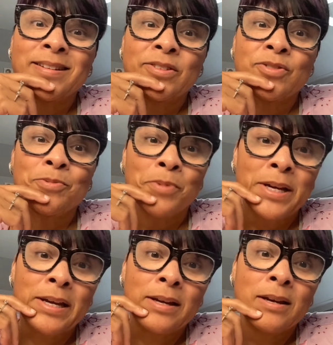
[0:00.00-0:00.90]

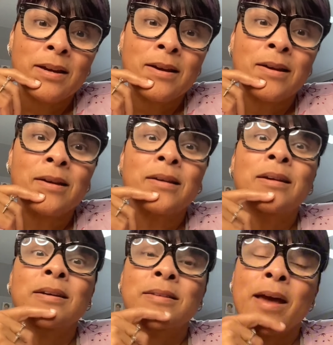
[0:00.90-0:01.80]

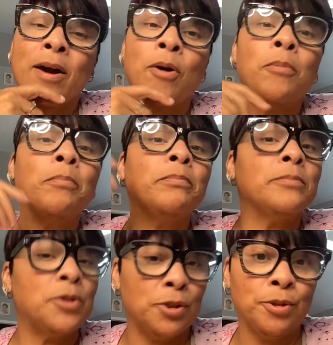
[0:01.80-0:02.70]
Tariq's help
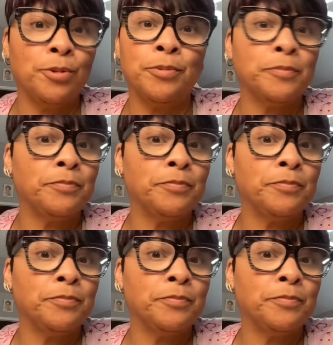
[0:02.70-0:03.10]
to